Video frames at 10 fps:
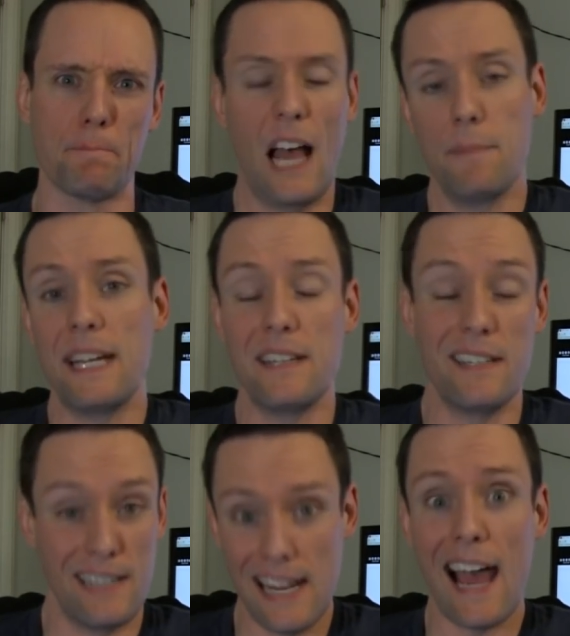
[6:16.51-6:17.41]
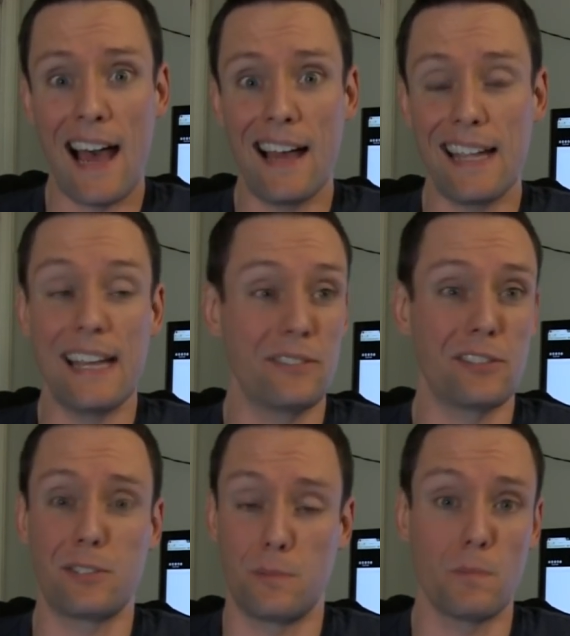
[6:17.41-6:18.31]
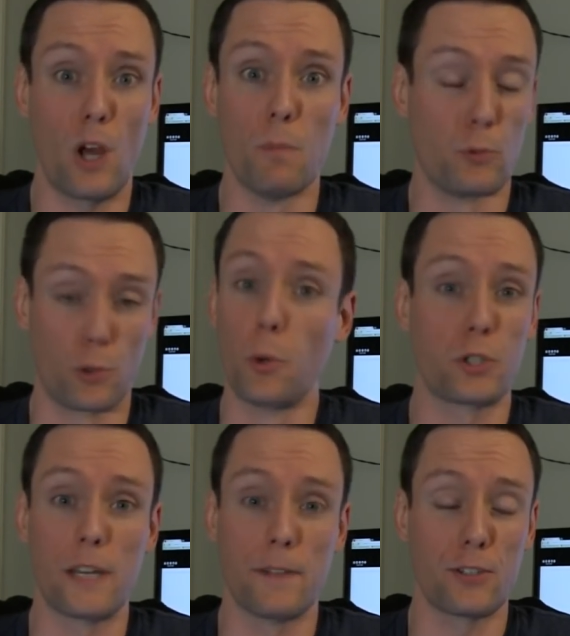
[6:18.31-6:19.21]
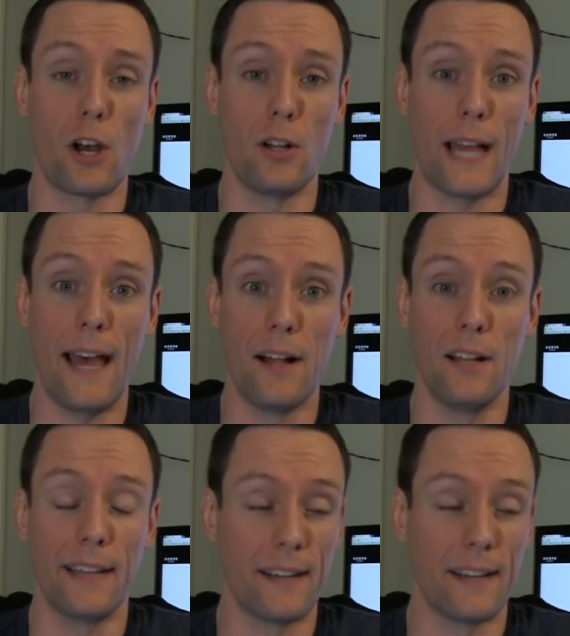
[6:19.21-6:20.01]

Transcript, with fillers: I mean, yeah, it's obtrusive as all hell,